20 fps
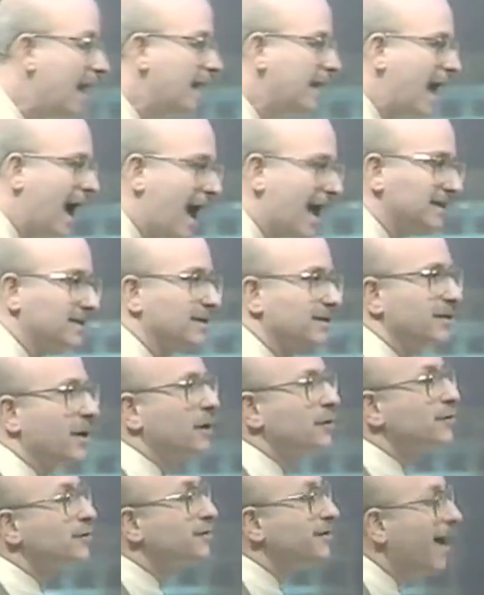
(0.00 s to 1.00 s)
Now, as a
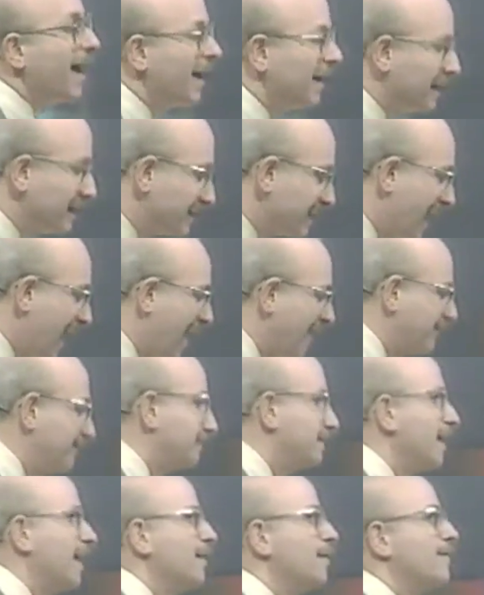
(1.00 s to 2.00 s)
social scientist, I have to
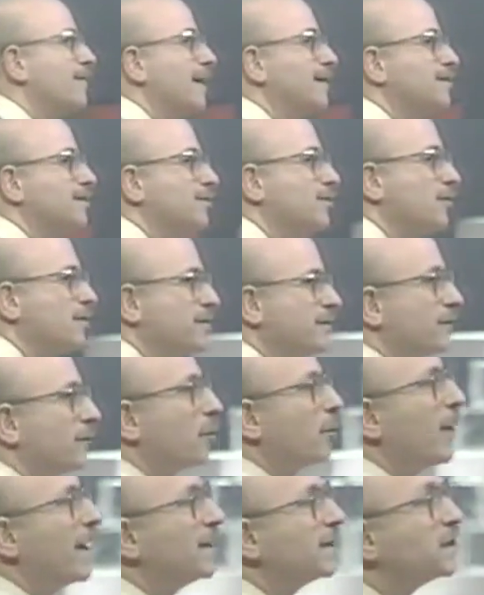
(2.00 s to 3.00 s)
tell you that's a source of
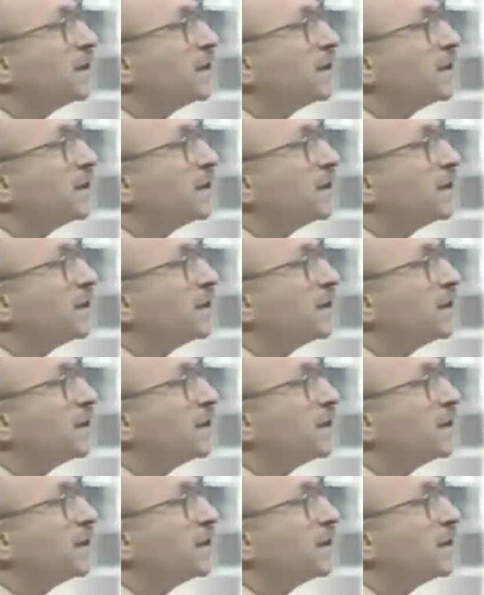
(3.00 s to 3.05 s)
great